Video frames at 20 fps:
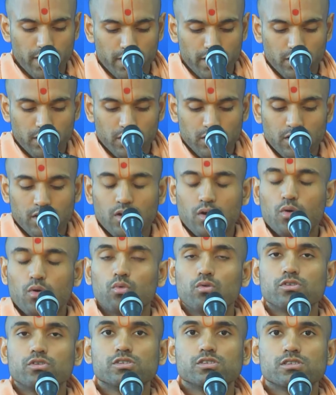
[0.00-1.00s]
were just
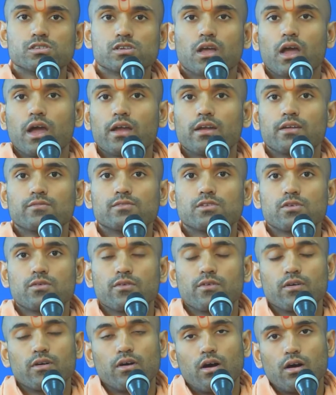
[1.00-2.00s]
kind of to uh,
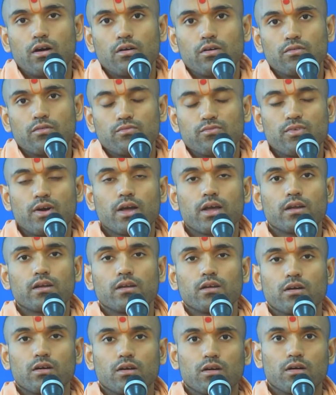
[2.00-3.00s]
find a,
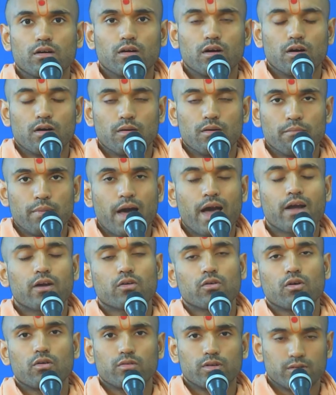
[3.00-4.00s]
a background and
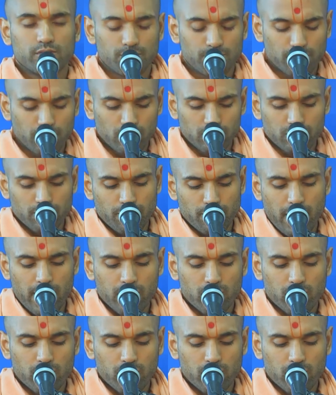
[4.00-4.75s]
build a background.